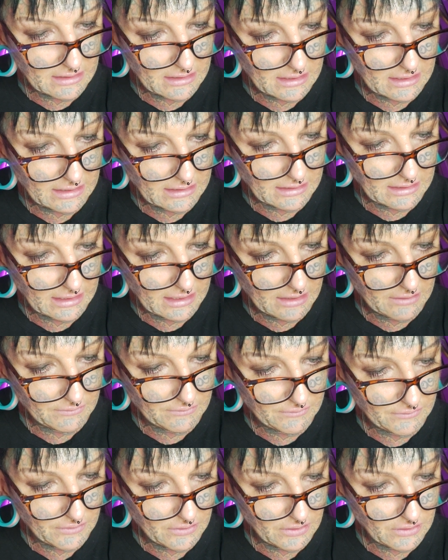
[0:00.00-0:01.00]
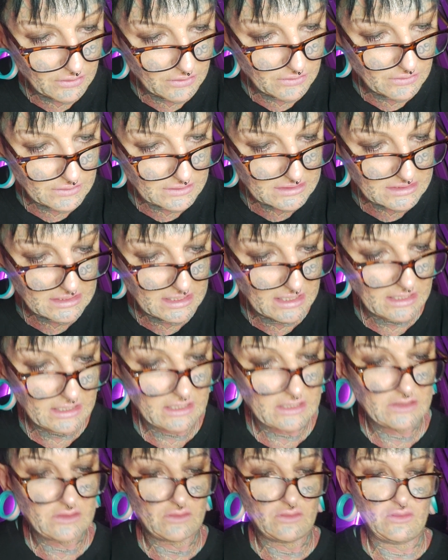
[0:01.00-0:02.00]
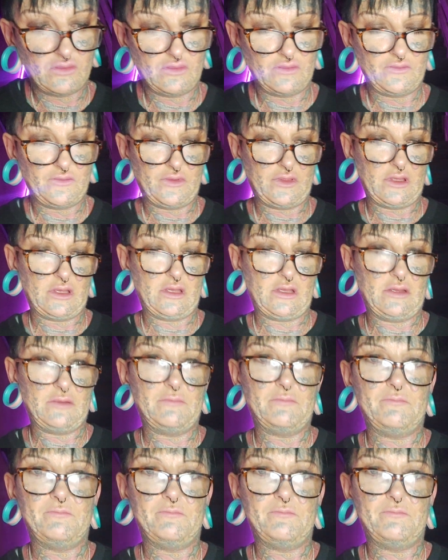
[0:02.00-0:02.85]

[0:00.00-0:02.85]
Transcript: and give the outside of the